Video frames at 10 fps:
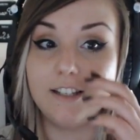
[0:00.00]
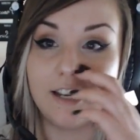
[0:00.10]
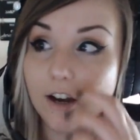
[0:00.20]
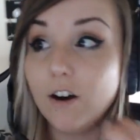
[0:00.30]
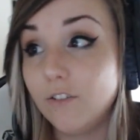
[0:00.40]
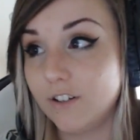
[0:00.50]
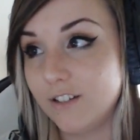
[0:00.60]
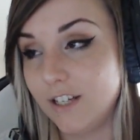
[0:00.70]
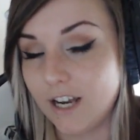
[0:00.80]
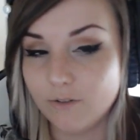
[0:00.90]
then
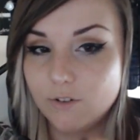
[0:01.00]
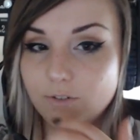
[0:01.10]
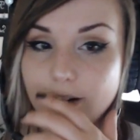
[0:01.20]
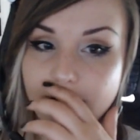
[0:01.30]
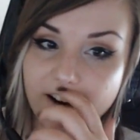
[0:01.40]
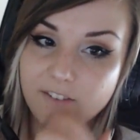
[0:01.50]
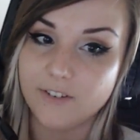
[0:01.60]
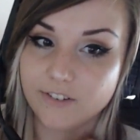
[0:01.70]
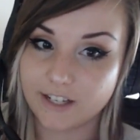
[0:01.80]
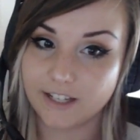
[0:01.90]
obviously I would rather have
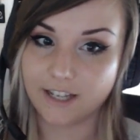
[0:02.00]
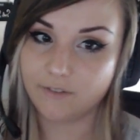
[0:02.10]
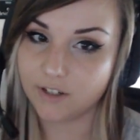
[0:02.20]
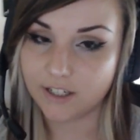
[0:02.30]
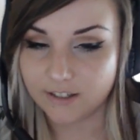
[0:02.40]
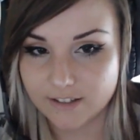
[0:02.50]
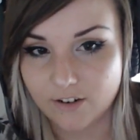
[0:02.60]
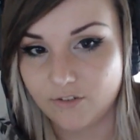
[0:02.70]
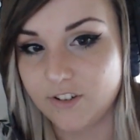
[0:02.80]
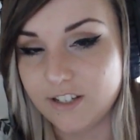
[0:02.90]
the skill level instead
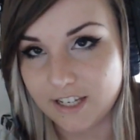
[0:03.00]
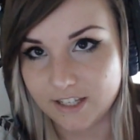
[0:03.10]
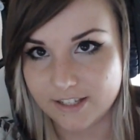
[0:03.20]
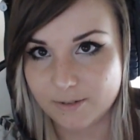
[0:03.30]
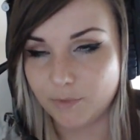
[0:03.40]
of the skins.